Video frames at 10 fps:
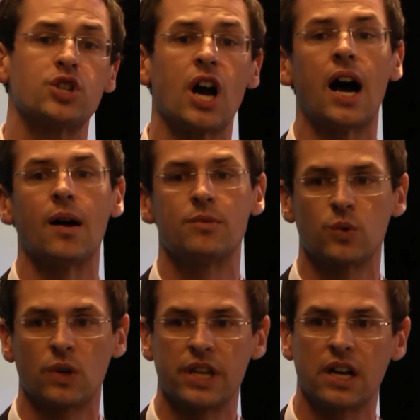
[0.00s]
jobs
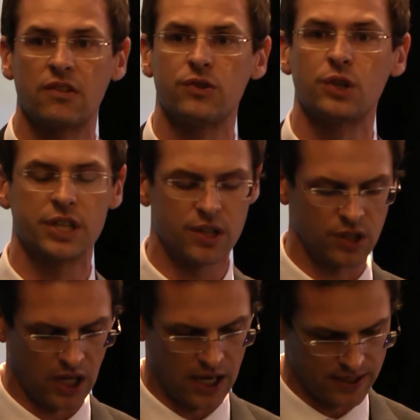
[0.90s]
where they're fully
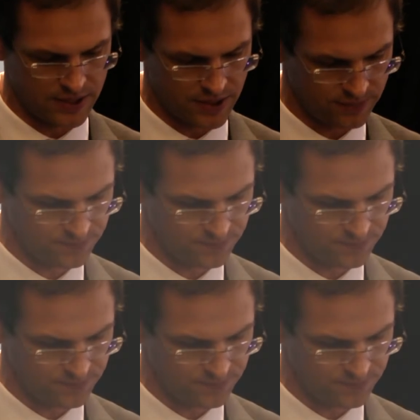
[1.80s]
utilized.